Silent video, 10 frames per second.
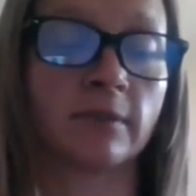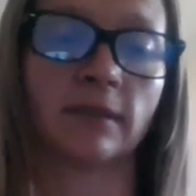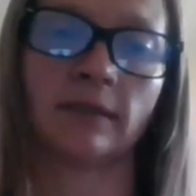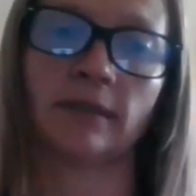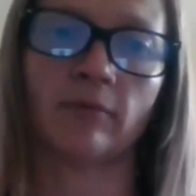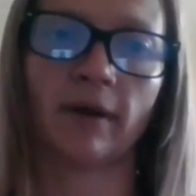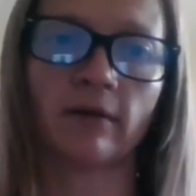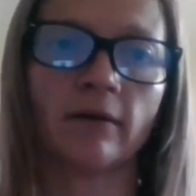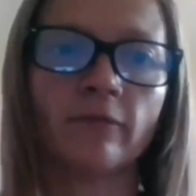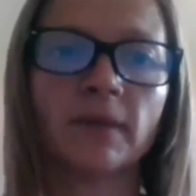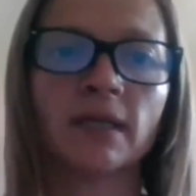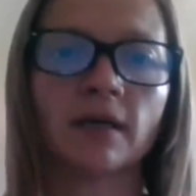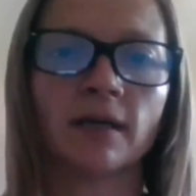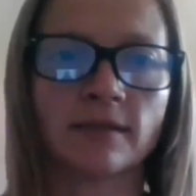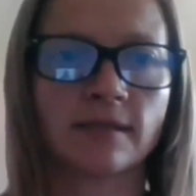really aware of
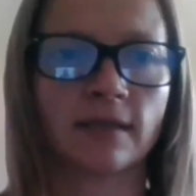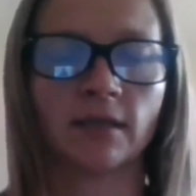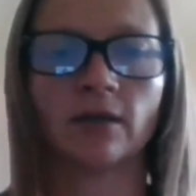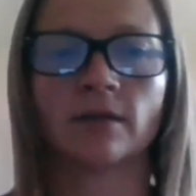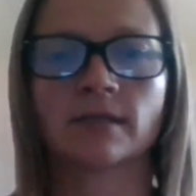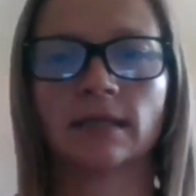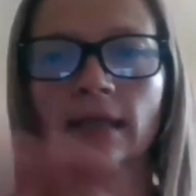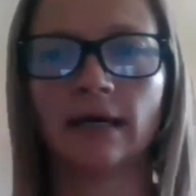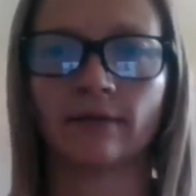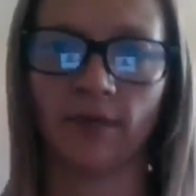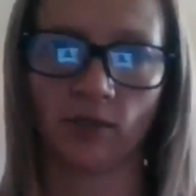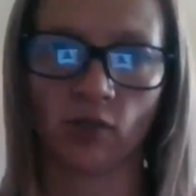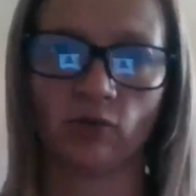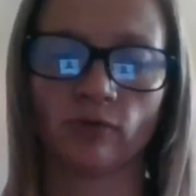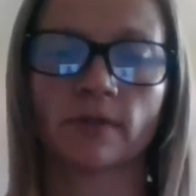because it can cause a lot of
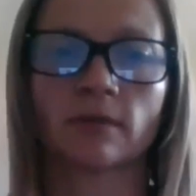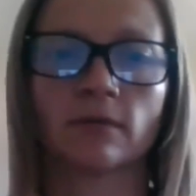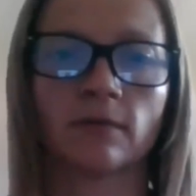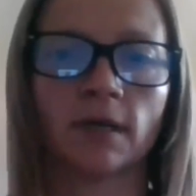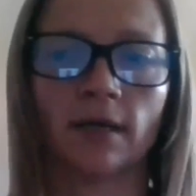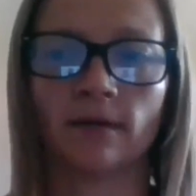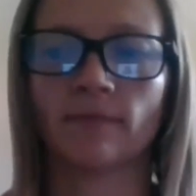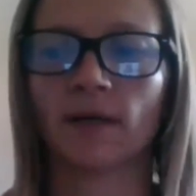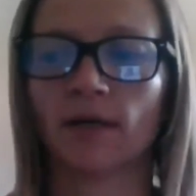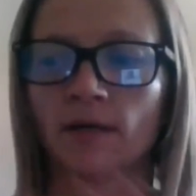issues. An